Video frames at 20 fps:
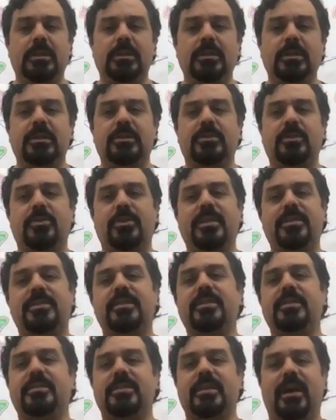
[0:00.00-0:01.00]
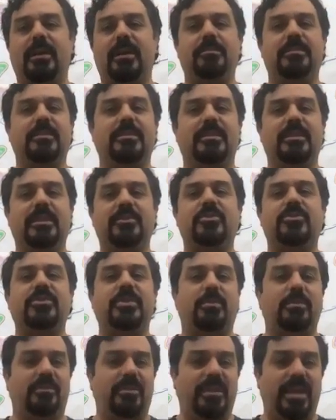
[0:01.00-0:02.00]
So this is these are
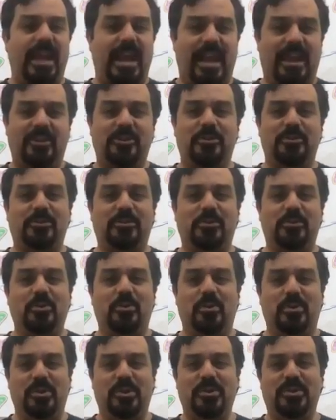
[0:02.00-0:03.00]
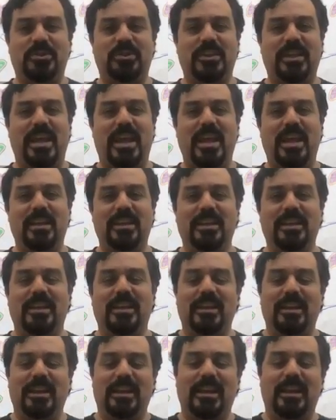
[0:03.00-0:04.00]
some of the actor's tools. And
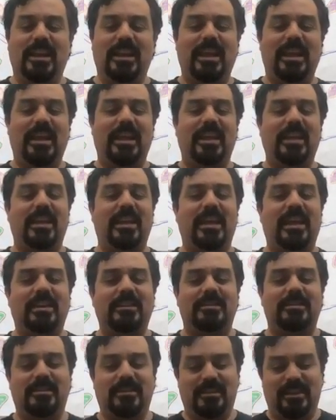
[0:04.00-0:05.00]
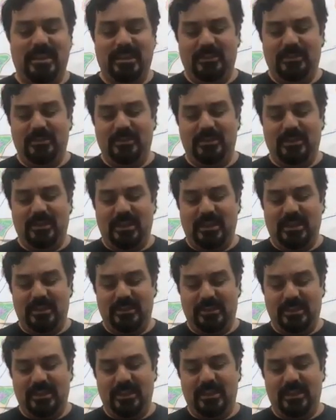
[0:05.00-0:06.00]
again, as
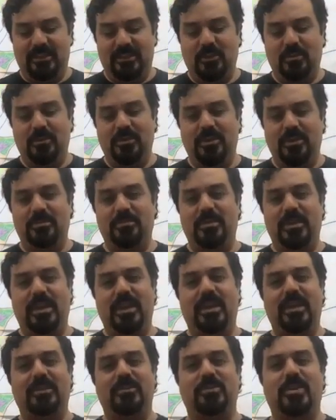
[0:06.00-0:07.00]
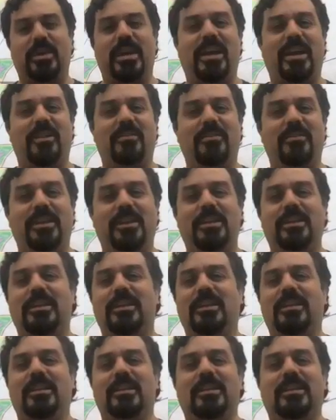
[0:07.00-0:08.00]
human beings, we have
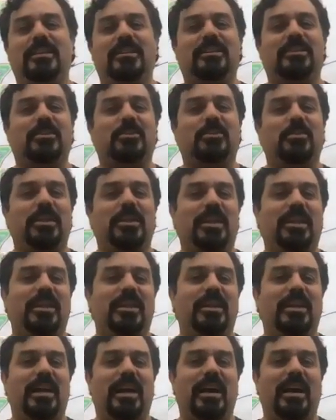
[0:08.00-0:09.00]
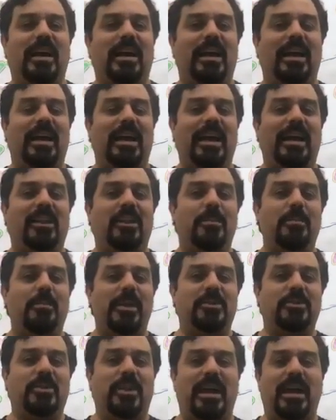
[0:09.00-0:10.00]
so many
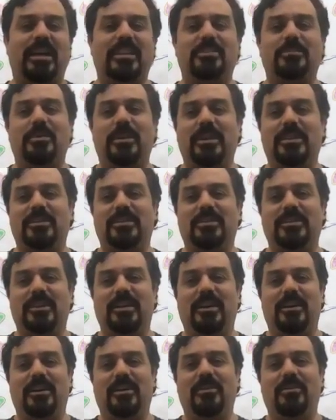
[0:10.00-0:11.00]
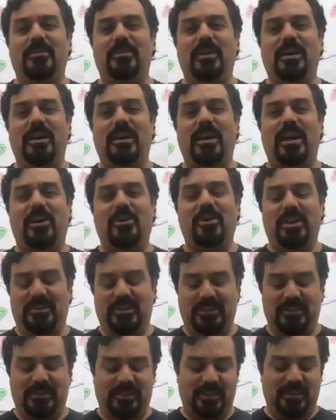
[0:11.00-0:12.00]
elemental aspects of our
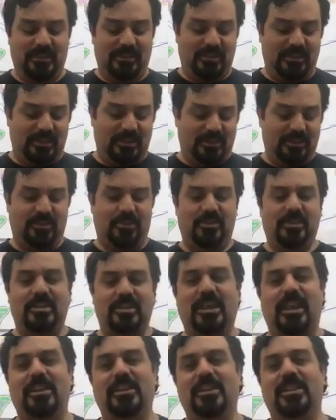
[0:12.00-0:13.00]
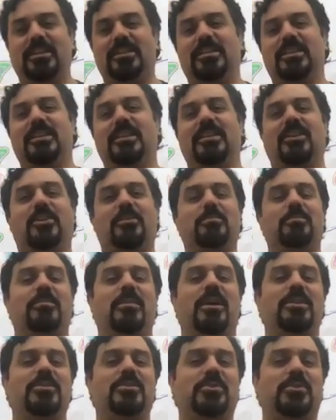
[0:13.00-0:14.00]
existence, such as our skeleton, our
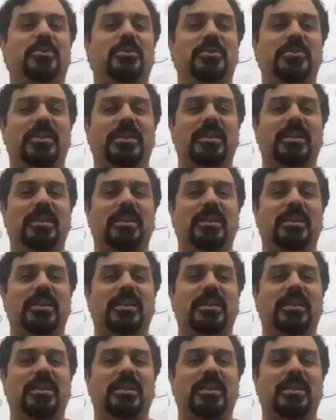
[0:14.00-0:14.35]
muscles,